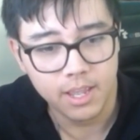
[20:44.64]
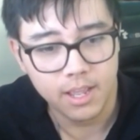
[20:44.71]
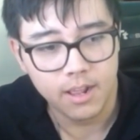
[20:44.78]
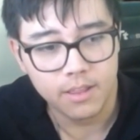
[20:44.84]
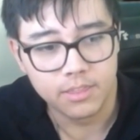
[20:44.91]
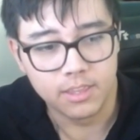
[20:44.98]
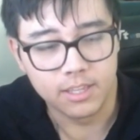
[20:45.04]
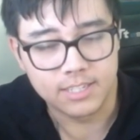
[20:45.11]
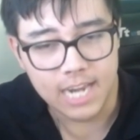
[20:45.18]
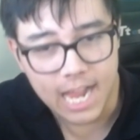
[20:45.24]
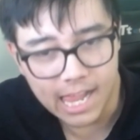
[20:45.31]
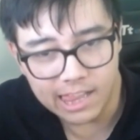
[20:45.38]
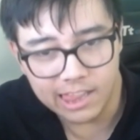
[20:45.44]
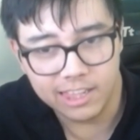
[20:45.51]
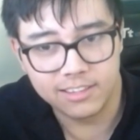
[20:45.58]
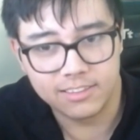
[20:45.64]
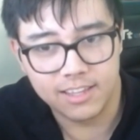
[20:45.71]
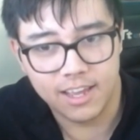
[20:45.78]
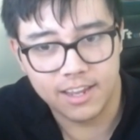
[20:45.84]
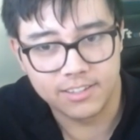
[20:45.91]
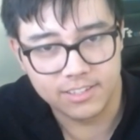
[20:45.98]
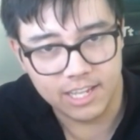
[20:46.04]
the talent
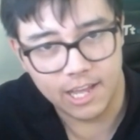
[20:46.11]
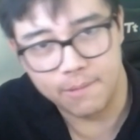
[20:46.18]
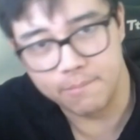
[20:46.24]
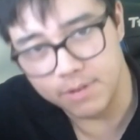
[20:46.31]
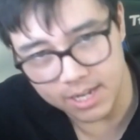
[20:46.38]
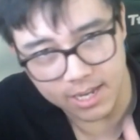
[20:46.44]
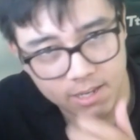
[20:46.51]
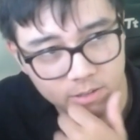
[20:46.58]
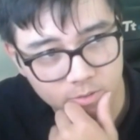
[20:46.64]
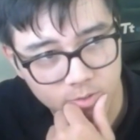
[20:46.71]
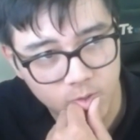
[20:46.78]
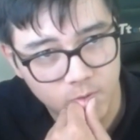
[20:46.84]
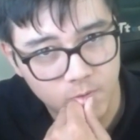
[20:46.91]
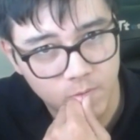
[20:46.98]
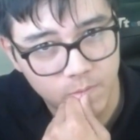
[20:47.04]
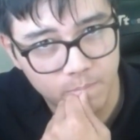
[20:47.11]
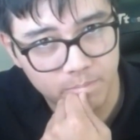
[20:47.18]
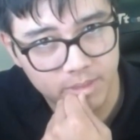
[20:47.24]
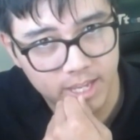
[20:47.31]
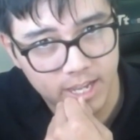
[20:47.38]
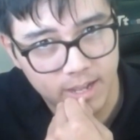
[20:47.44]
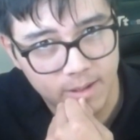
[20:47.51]
that is coming into
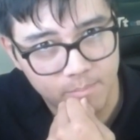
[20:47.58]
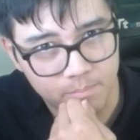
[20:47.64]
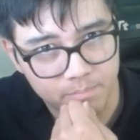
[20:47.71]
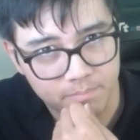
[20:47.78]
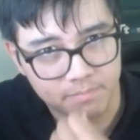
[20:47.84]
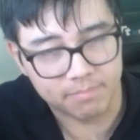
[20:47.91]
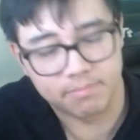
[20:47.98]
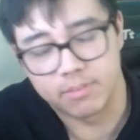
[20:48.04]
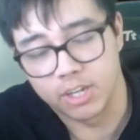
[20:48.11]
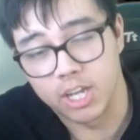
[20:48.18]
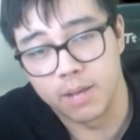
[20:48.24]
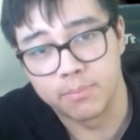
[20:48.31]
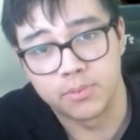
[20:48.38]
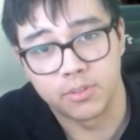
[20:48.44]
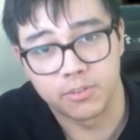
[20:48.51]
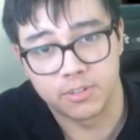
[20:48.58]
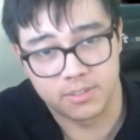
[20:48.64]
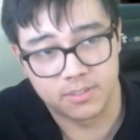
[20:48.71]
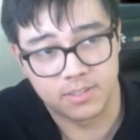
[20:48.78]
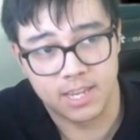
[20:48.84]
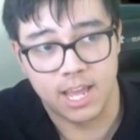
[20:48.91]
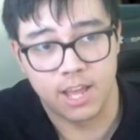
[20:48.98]
the Cup
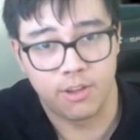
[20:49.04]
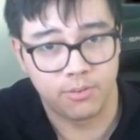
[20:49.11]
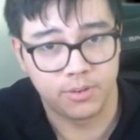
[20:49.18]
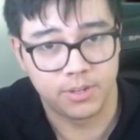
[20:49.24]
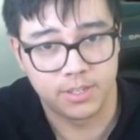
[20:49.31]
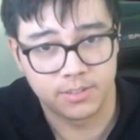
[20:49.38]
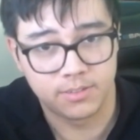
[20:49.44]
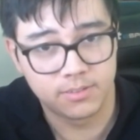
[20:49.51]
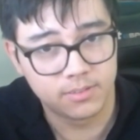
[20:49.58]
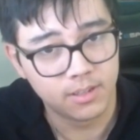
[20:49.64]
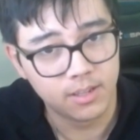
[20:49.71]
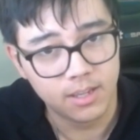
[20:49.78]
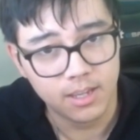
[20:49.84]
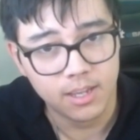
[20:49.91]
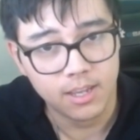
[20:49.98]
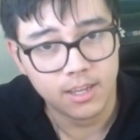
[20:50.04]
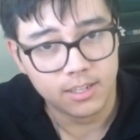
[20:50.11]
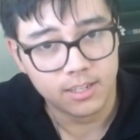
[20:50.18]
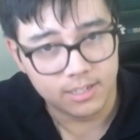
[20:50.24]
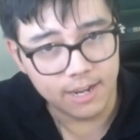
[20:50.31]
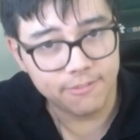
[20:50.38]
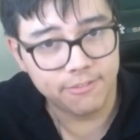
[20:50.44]
Series now is
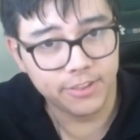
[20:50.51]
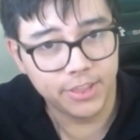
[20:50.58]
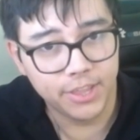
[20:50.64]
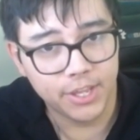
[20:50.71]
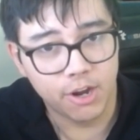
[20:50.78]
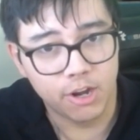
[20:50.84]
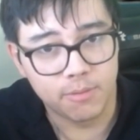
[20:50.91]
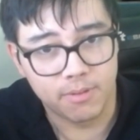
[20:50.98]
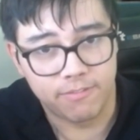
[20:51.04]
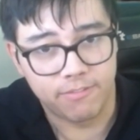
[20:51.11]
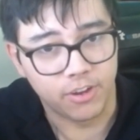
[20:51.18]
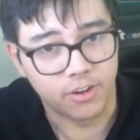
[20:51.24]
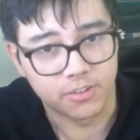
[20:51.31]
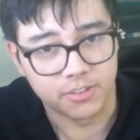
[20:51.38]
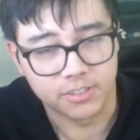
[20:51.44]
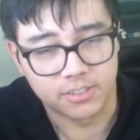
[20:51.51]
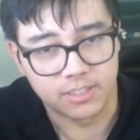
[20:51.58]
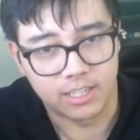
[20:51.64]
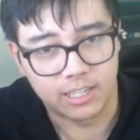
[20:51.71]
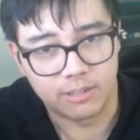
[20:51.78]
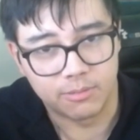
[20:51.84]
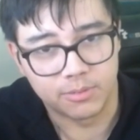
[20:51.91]
definitely going to be fierce,
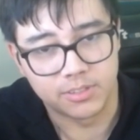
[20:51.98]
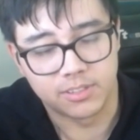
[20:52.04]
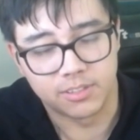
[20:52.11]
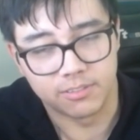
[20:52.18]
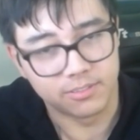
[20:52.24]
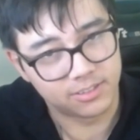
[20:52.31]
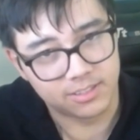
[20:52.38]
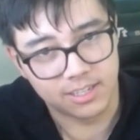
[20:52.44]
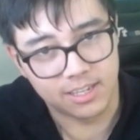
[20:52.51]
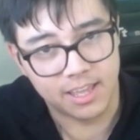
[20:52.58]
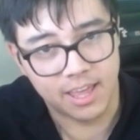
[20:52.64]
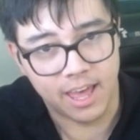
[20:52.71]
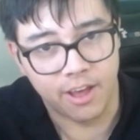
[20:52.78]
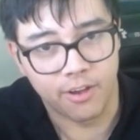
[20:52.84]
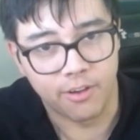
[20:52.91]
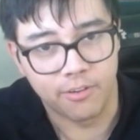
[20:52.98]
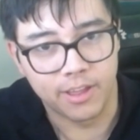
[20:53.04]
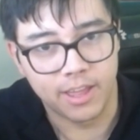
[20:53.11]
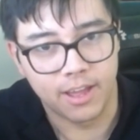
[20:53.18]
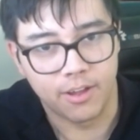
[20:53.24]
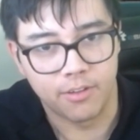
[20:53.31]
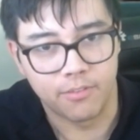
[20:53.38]
and we'll see how
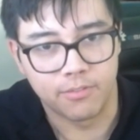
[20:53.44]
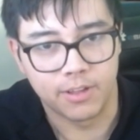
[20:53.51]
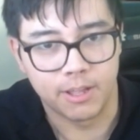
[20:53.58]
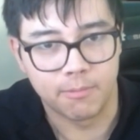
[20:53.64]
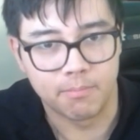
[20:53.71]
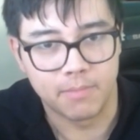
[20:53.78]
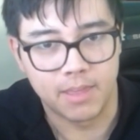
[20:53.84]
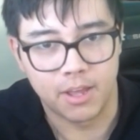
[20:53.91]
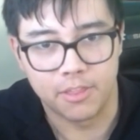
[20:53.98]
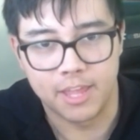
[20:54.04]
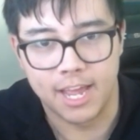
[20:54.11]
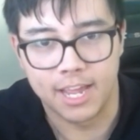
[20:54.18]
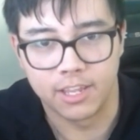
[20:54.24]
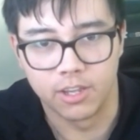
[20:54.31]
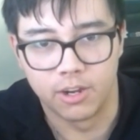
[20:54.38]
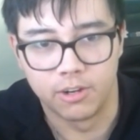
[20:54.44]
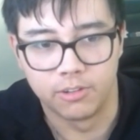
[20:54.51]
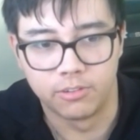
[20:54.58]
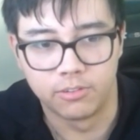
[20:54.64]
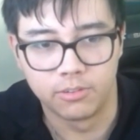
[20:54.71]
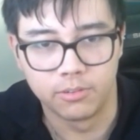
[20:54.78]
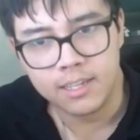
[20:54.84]
that
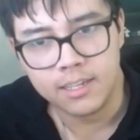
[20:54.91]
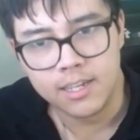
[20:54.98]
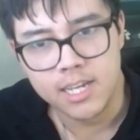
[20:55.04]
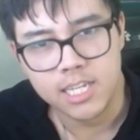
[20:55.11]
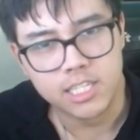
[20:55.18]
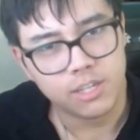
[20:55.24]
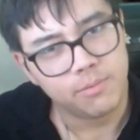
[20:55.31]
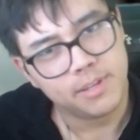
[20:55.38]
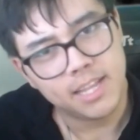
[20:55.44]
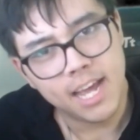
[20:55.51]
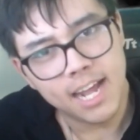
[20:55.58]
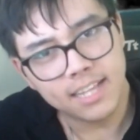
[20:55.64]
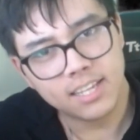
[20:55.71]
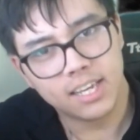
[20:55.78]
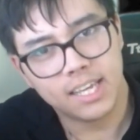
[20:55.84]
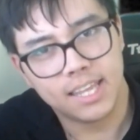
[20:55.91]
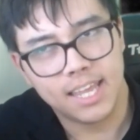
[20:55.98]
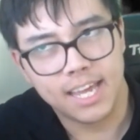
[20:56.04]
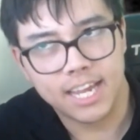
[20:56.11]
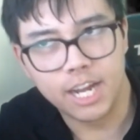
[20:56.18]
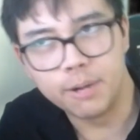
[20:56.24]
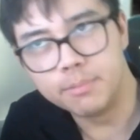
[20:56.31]
goes. So with that
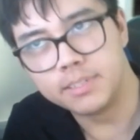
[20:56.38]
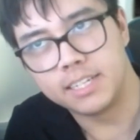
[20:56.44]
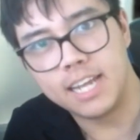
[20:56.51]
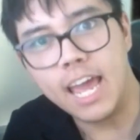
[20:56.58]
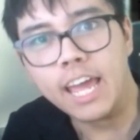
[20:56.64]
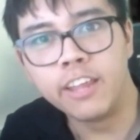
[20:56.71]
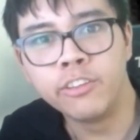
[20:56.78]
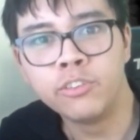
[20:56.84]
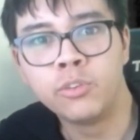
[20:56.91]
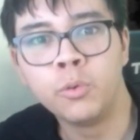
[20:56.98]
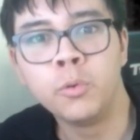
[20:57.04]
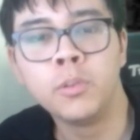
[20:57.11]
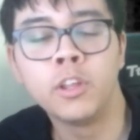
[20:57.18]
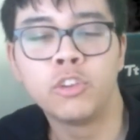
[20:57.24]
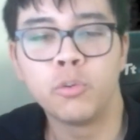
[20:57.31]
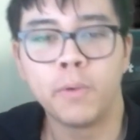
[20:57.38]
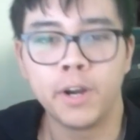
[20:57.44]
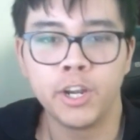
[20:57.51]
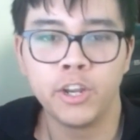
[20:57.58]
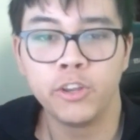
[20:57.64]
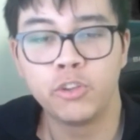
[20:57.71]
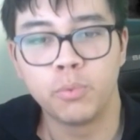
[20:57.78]
comes an end to the
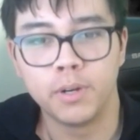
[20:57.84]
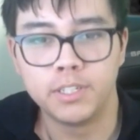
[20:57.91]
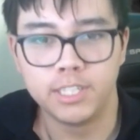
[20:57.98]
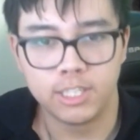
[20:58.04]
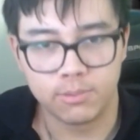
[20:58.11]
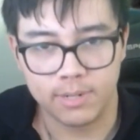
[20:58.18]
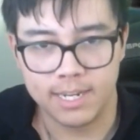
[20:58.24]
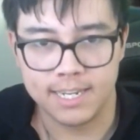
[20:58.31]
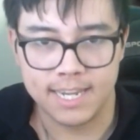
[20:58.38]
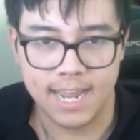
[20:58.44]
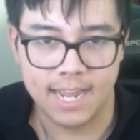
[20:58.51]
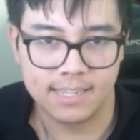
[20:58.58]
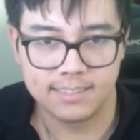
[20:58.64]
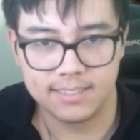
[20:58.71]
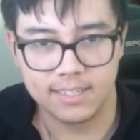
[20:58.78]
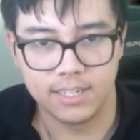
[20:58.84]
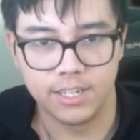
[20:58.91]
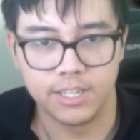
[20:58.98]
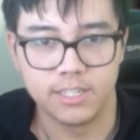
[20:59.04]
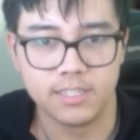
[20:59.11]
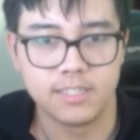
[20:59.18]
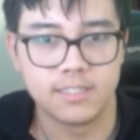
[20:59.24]
2023
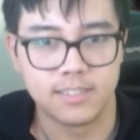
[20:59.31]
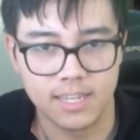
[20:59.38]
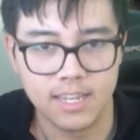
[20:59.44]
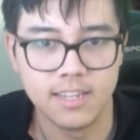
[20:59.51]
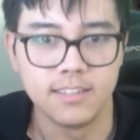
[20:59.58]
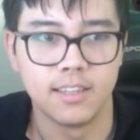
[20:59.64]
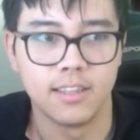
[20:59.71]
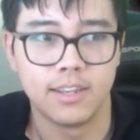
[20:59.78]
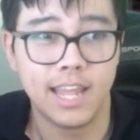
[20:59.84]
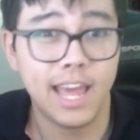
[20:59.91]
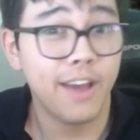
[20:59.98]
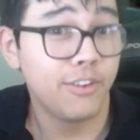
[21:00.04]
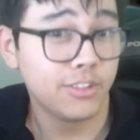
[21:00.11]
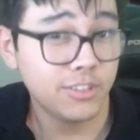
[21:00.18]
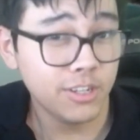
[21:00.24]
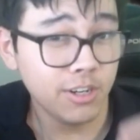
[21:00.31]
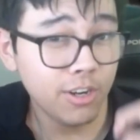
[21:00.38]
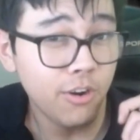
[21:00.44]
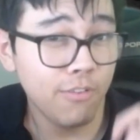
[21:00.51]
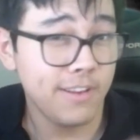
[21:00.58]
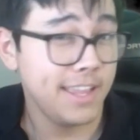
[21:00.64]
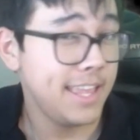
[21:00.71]
NASCAR season. Now, it's not
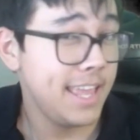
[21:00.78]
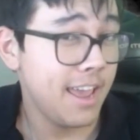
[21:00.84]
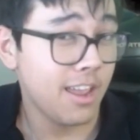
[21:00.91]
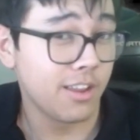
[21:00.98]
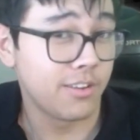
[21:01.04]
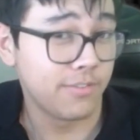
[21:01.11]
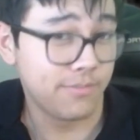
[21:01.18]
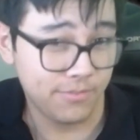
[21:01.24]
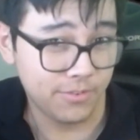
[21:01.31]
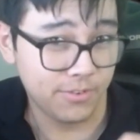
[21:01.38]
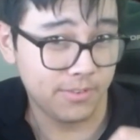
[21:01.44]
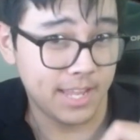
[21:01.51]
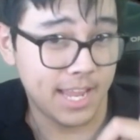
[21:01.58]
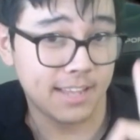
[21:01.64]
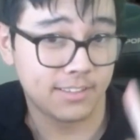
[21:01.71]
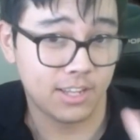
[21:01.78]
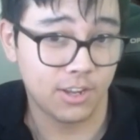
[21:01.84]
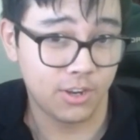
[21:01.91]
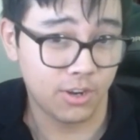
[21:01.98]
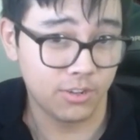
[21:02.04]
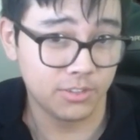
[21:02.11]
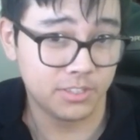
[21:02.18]
over yet for NASCAR
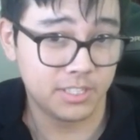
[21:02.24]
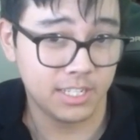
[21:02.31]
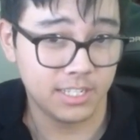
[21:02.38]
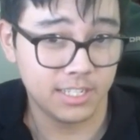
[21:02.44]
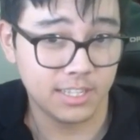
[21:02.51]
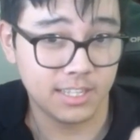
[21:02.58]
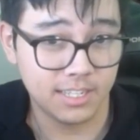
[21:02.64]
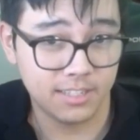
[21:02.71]
content this